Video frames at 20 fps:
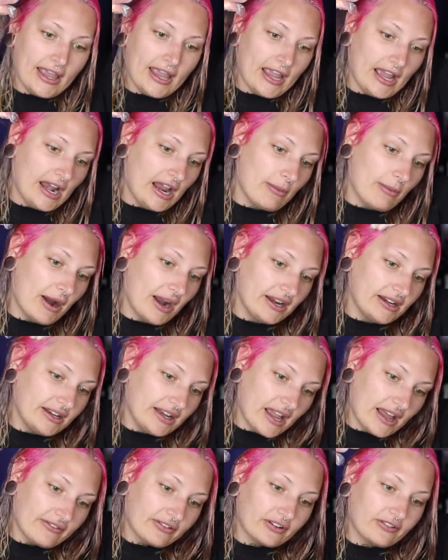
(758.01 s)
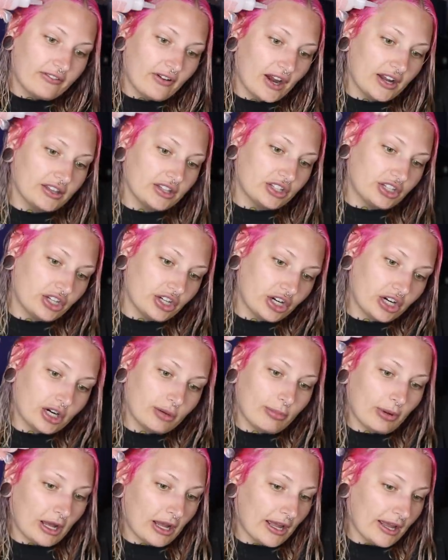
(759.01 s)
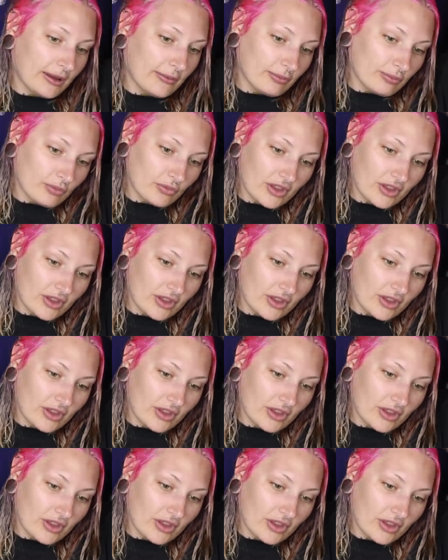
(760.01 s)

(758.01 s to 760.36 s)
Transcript: and I might never find the cure, but